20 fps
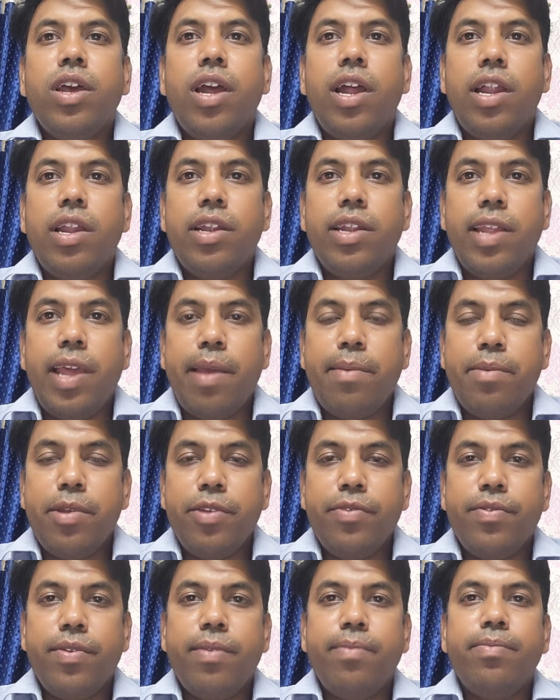and
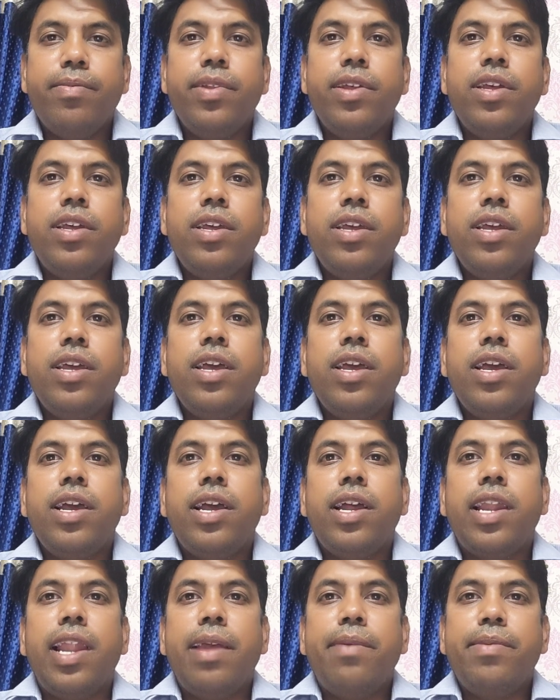damage from the
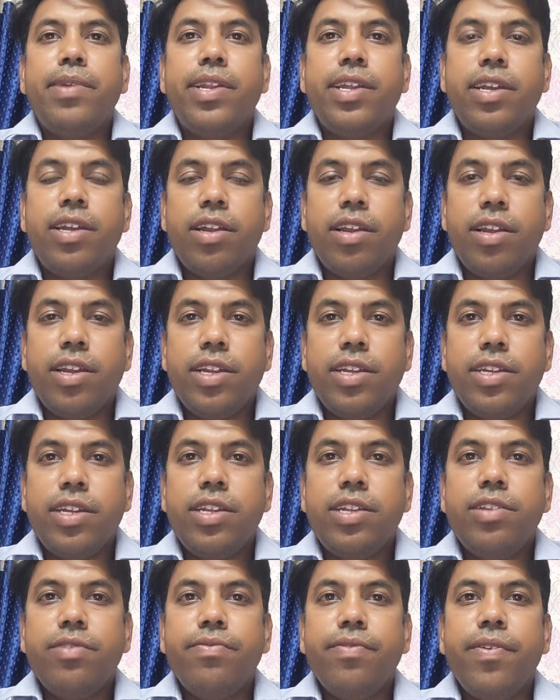climatic
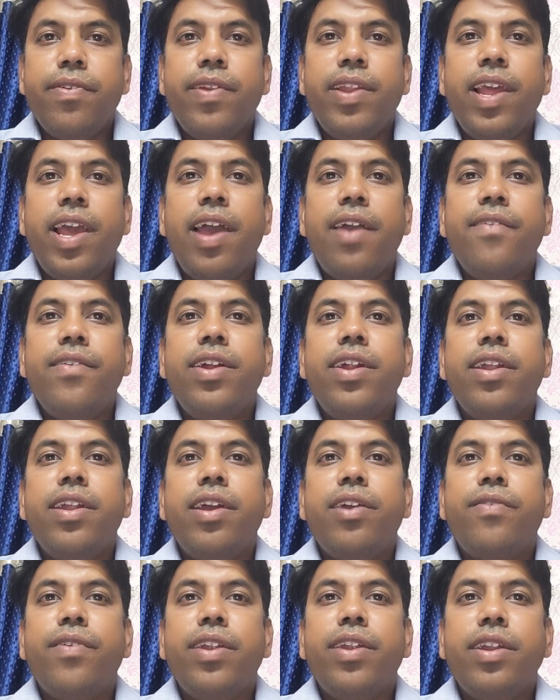conditions. We will have
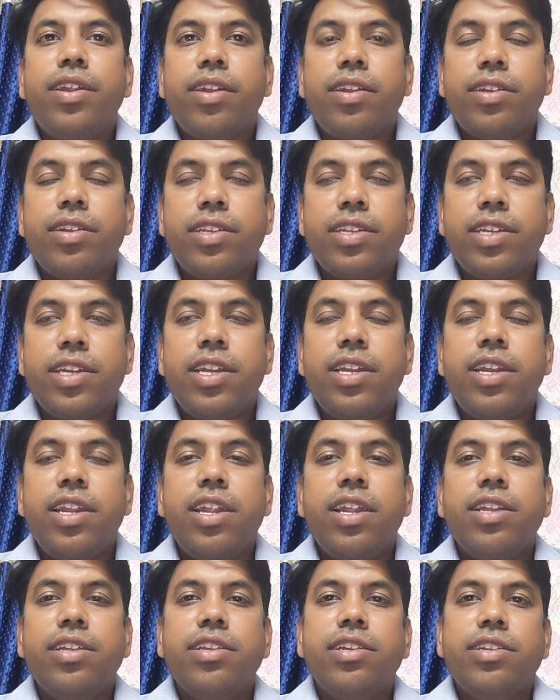adequate skid
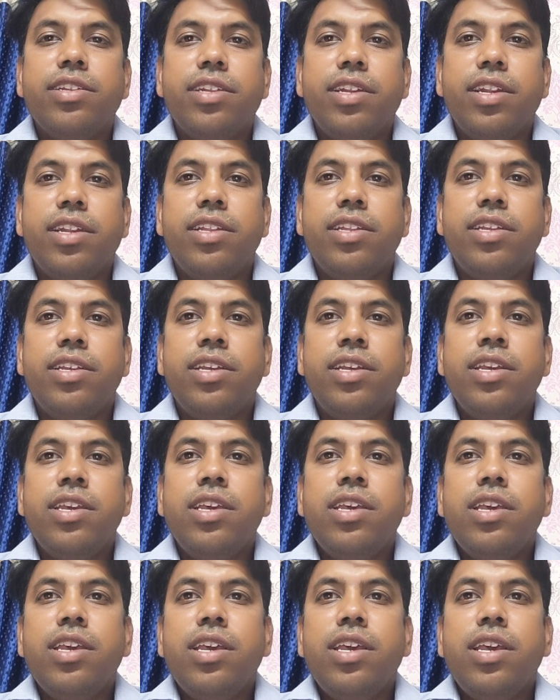resistance.
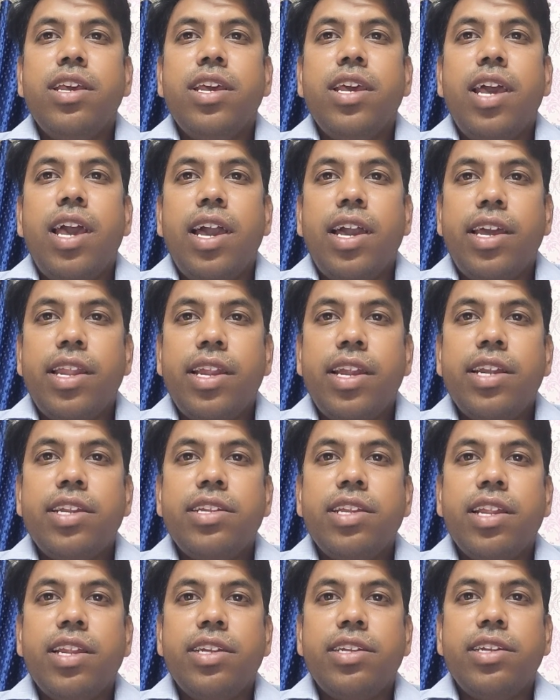Aggregate
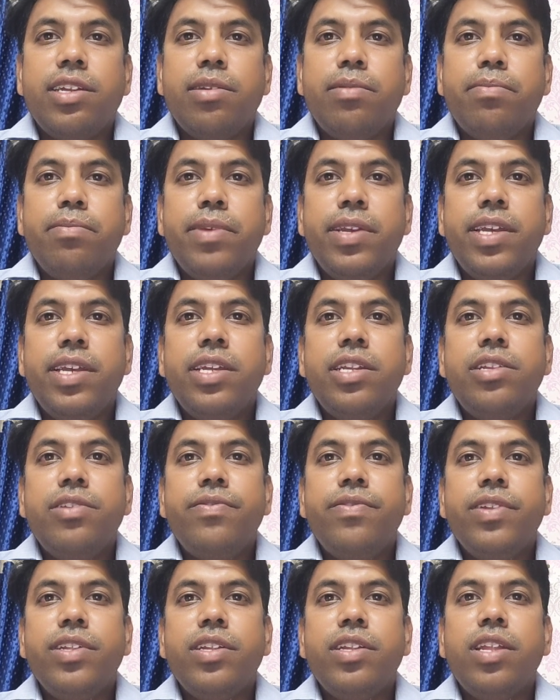selection
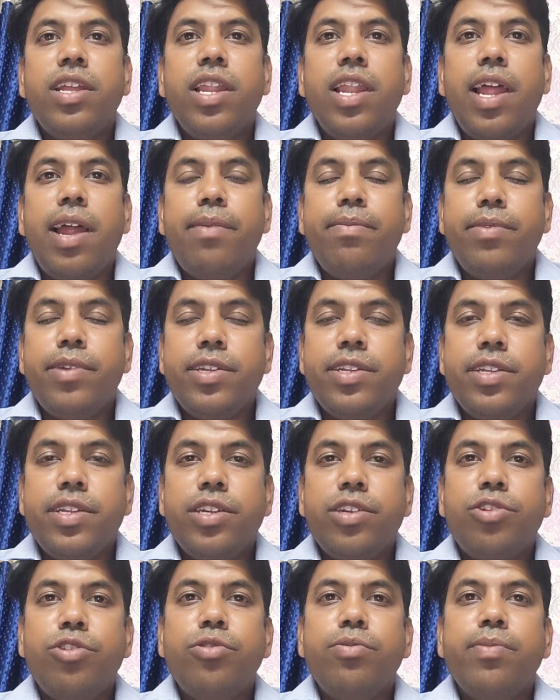begins with the lab
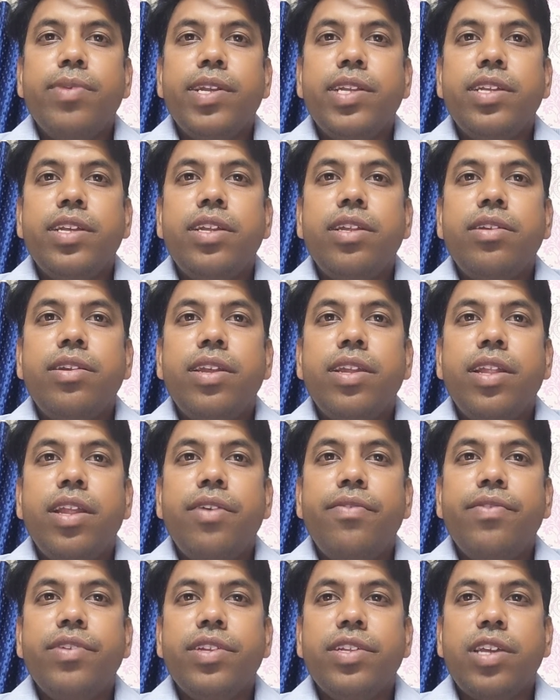testing to measure
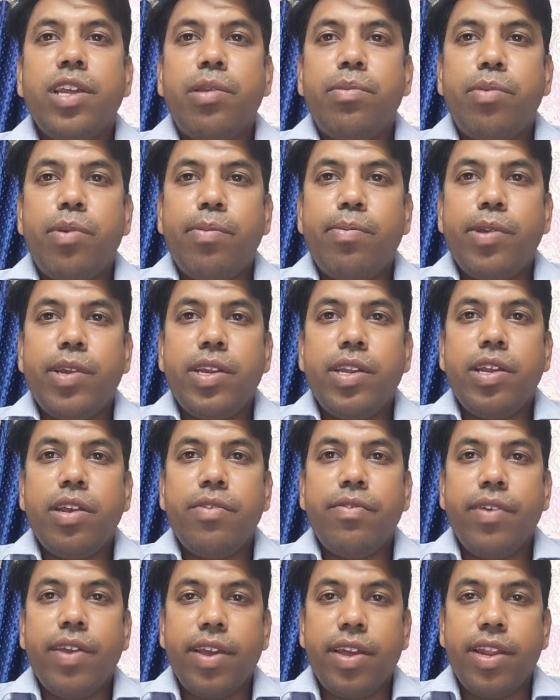the physical property
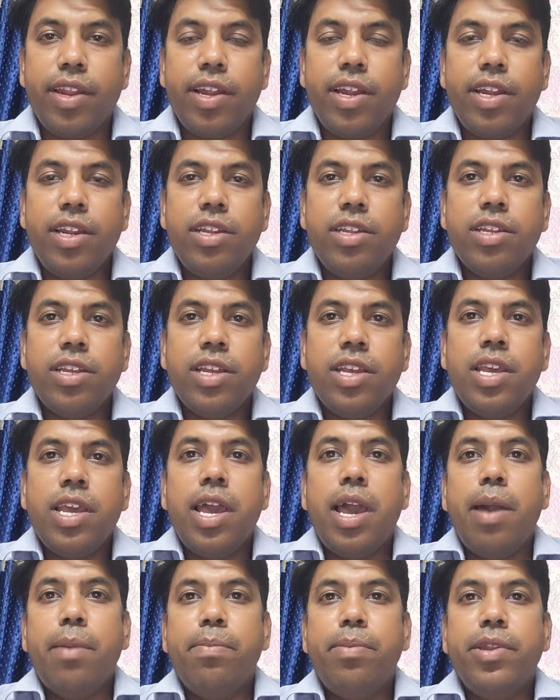of aggregates,
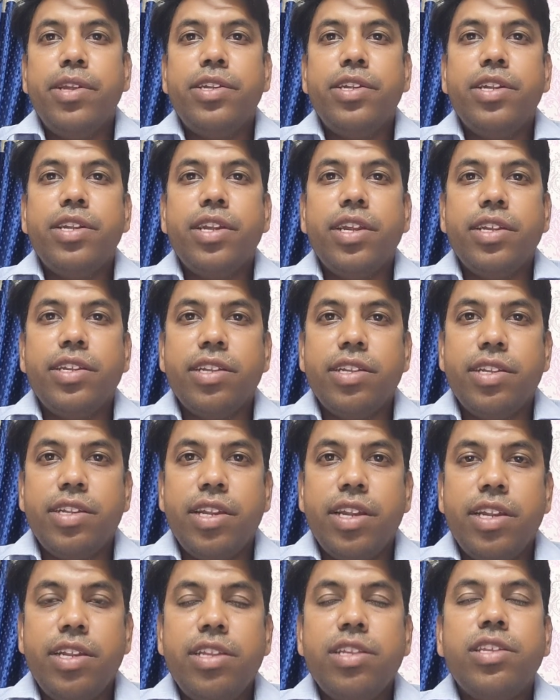abrasion
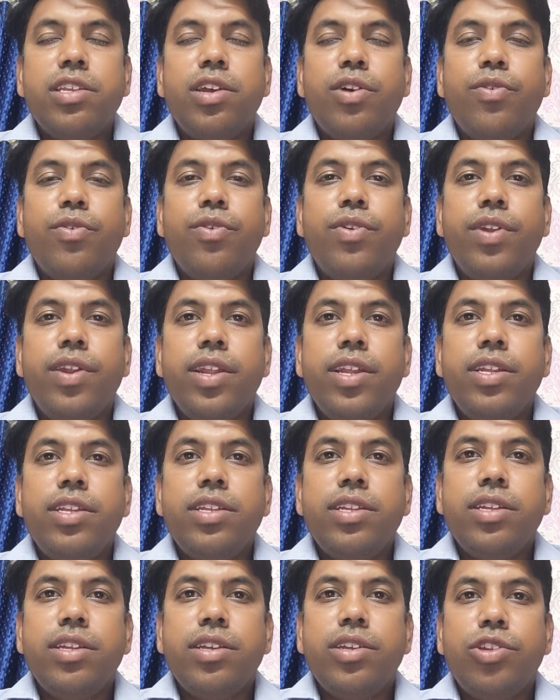resistance,
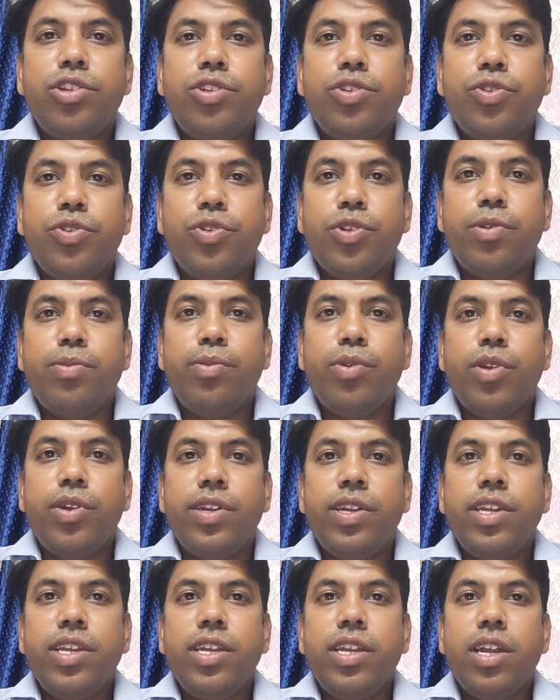soundness,
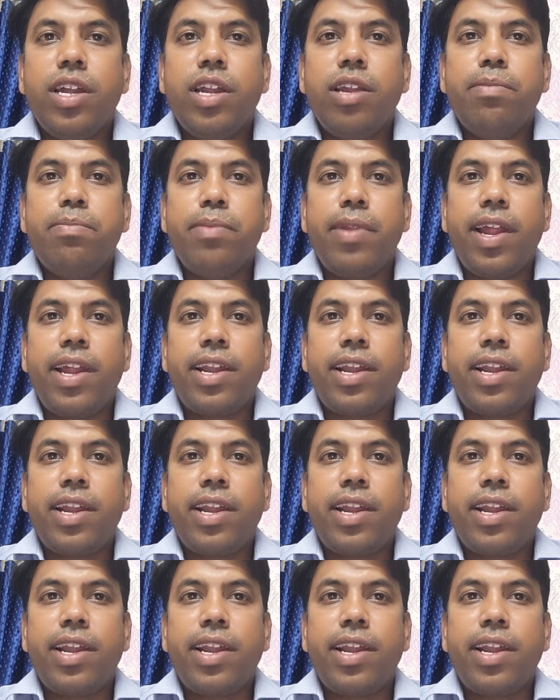durability, and